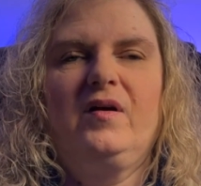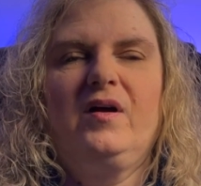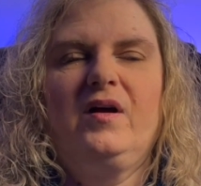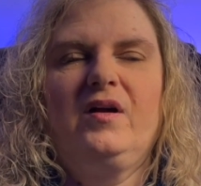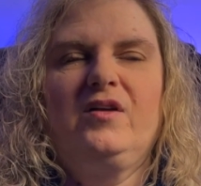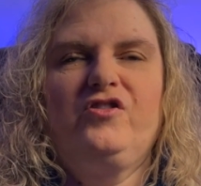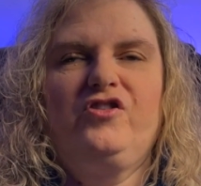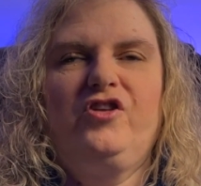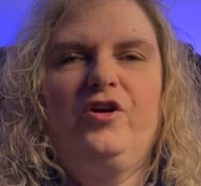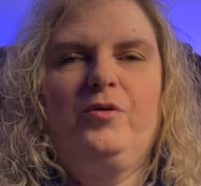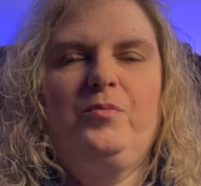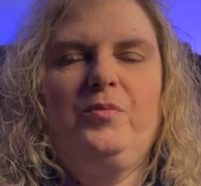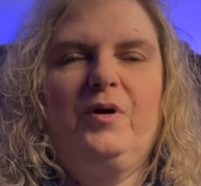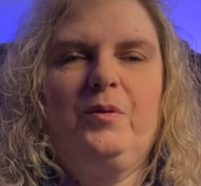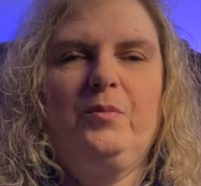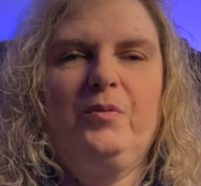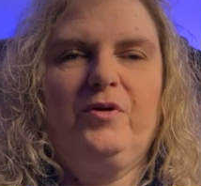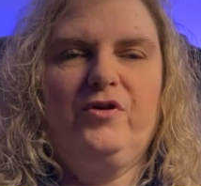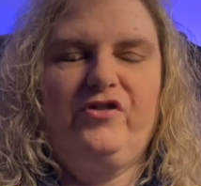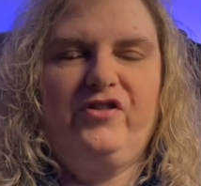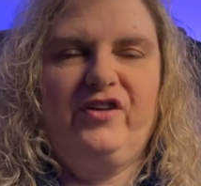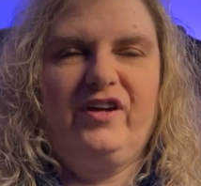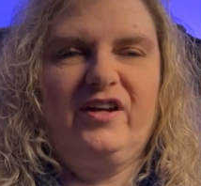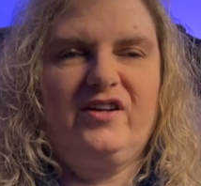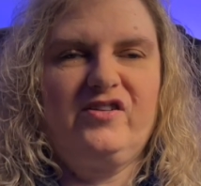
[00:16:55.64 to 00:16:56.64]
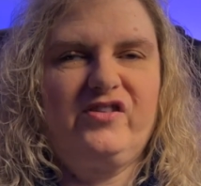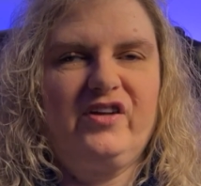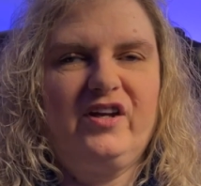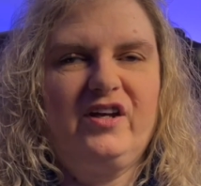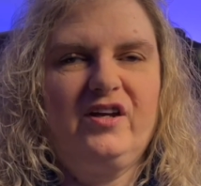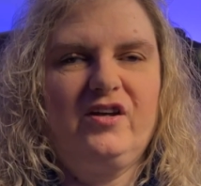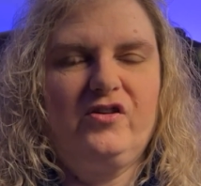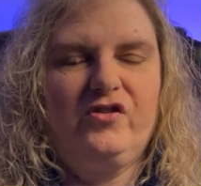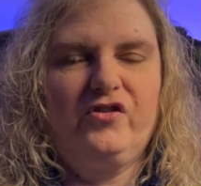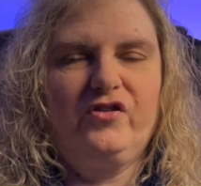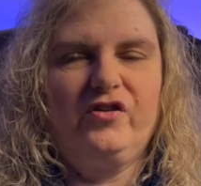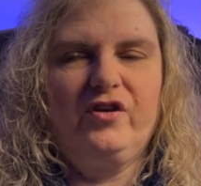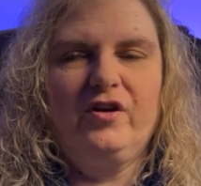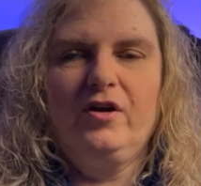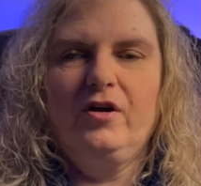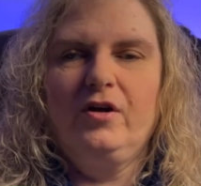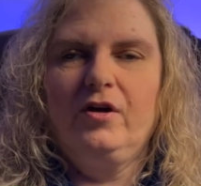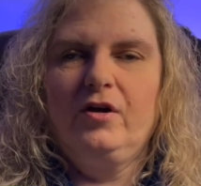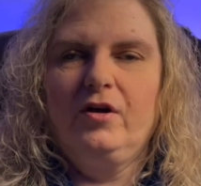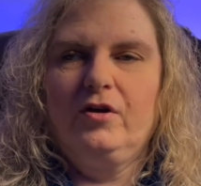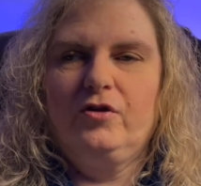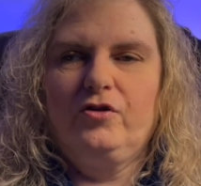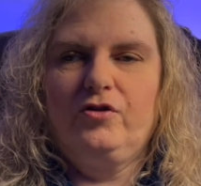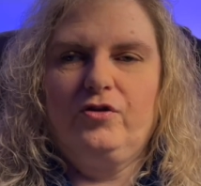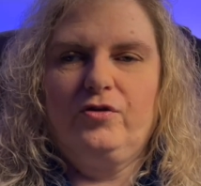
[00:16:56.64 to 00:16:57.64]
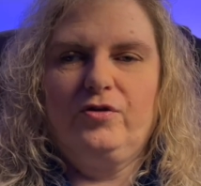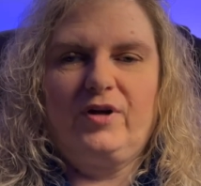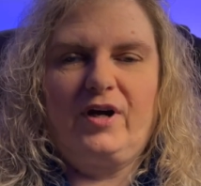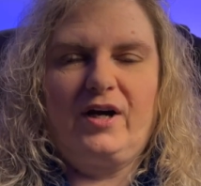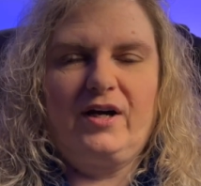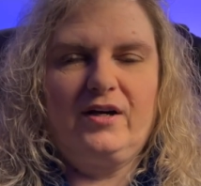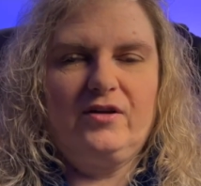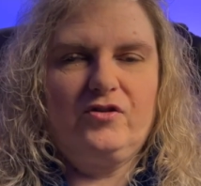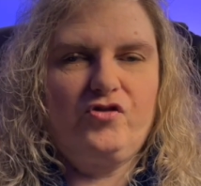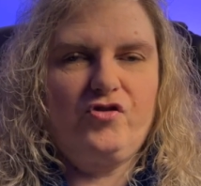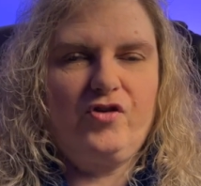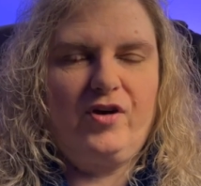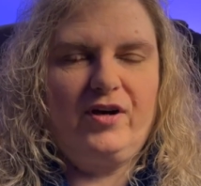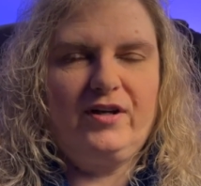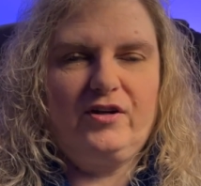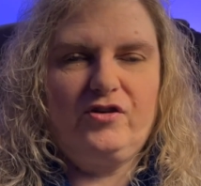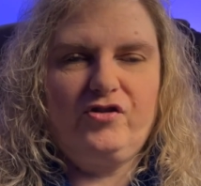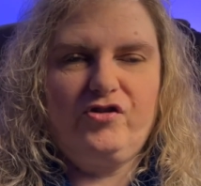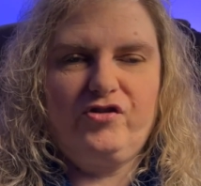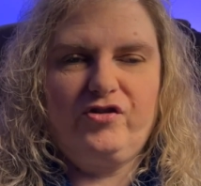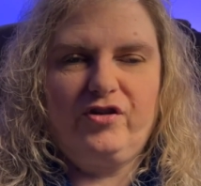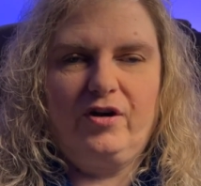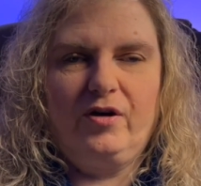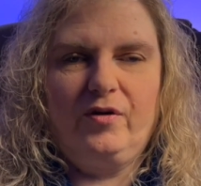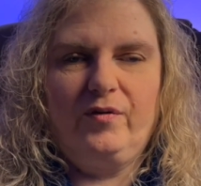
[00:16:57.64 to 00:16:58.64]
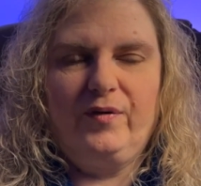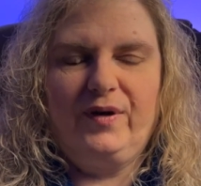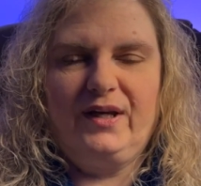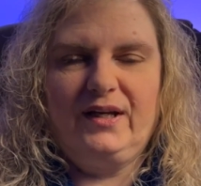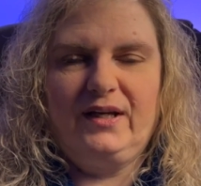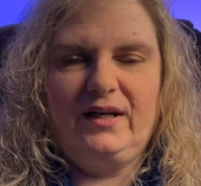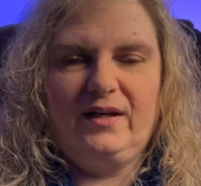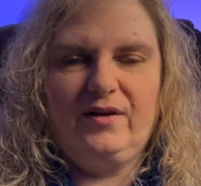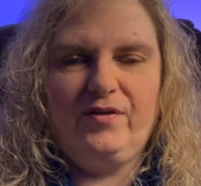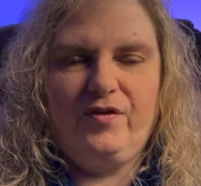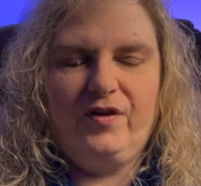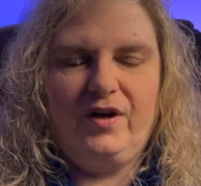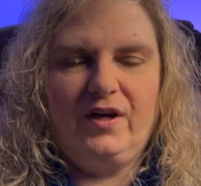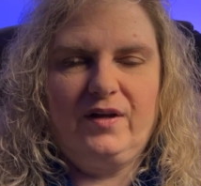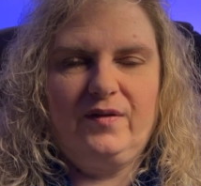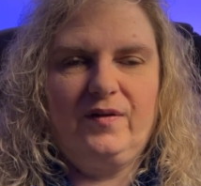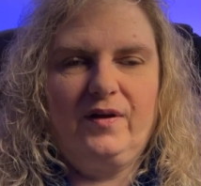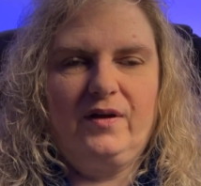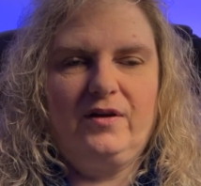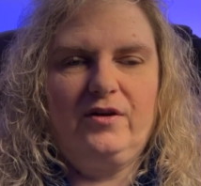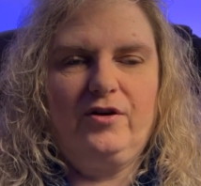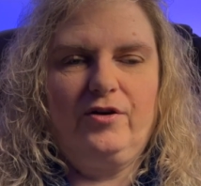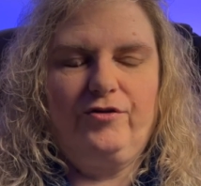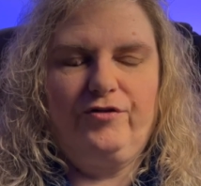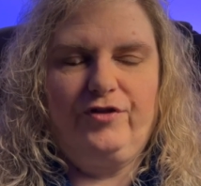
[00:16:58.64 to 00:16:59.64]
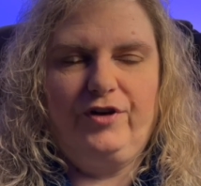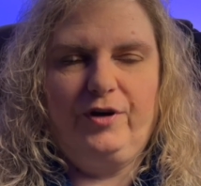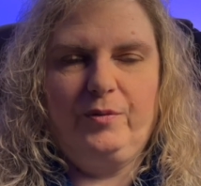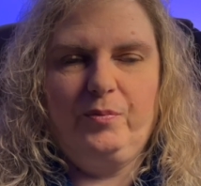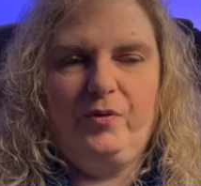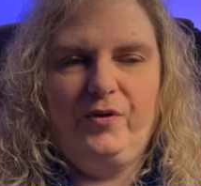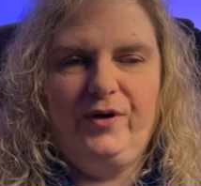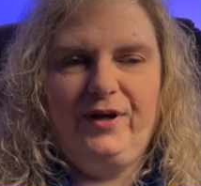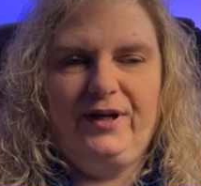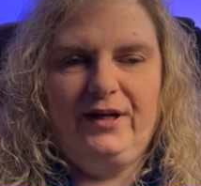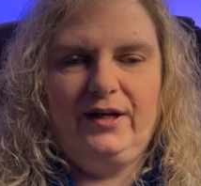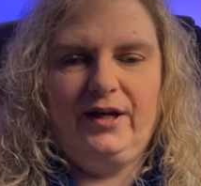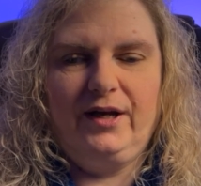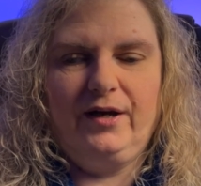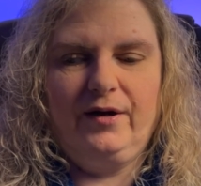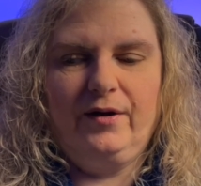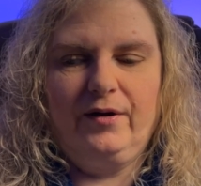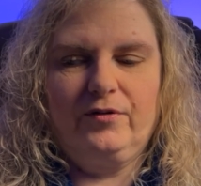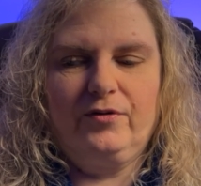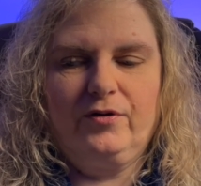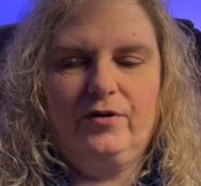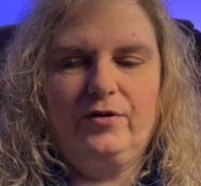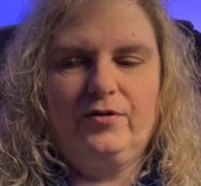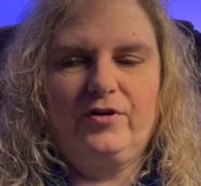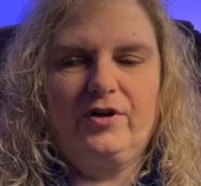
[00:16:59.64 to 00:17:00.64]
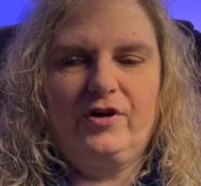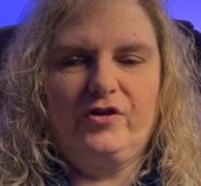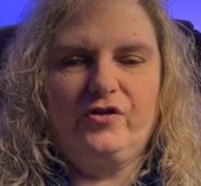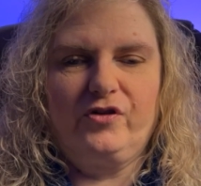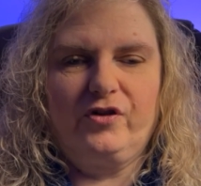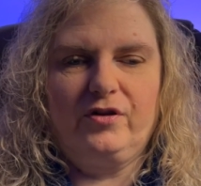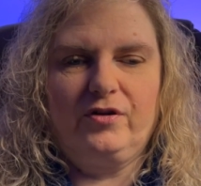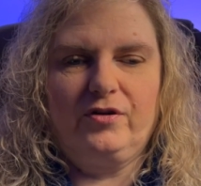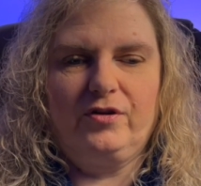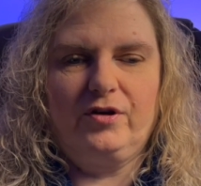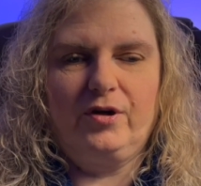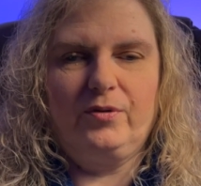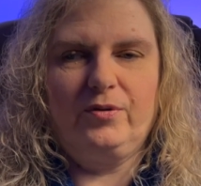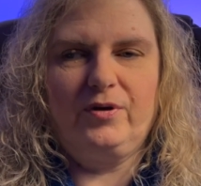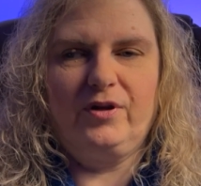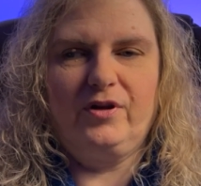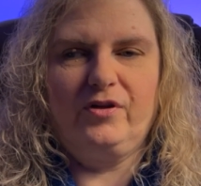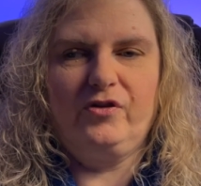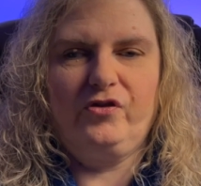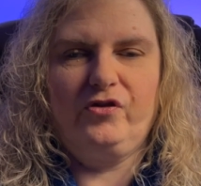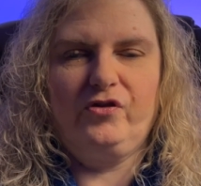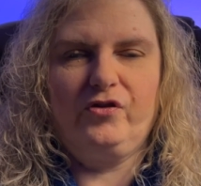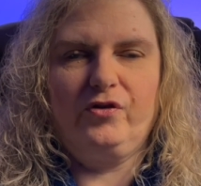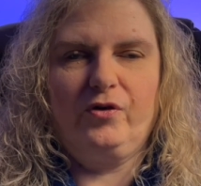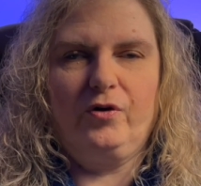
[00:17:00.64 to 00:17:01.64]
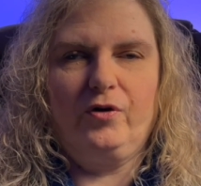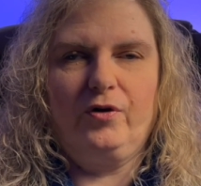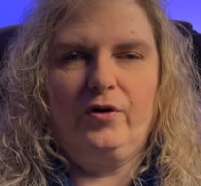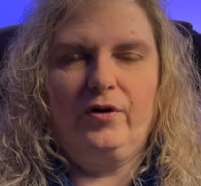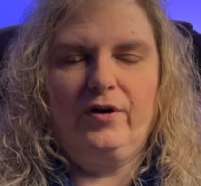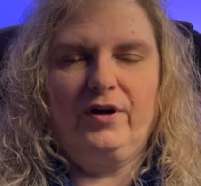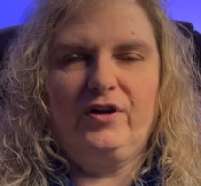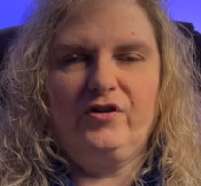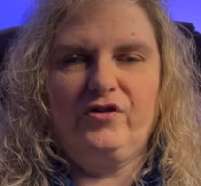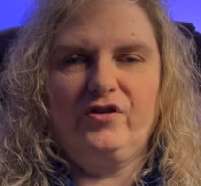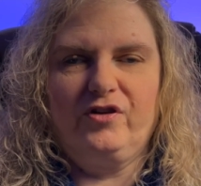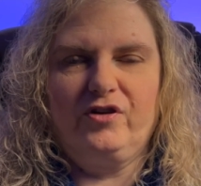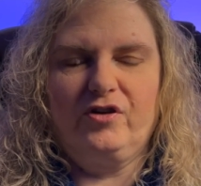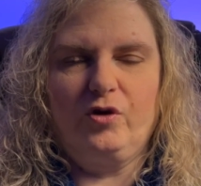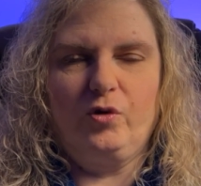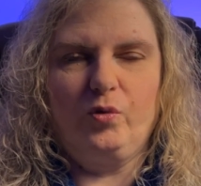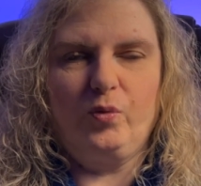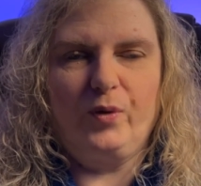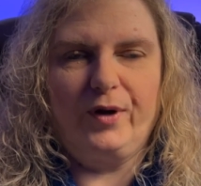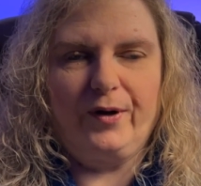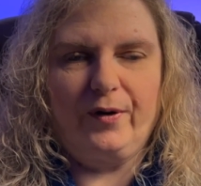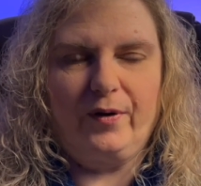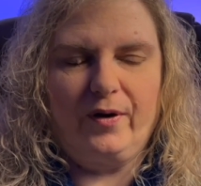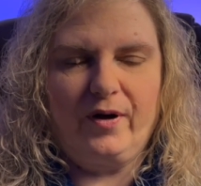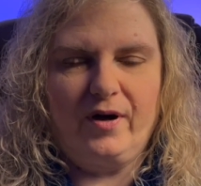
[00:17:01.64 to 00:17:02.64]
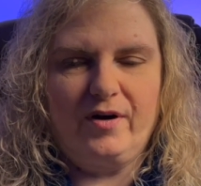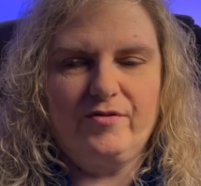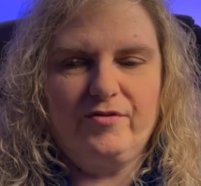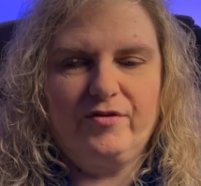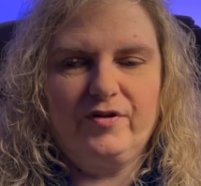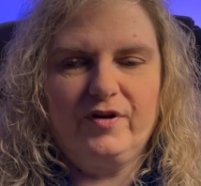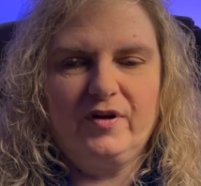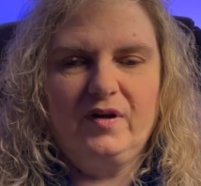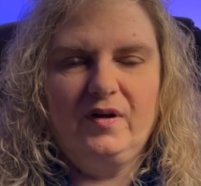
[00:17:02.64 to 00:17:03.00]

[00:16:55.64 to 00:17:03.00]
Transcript: Tip number 6 is do not try to show anything that your viewpoint character doesn't notice or isn't aware of.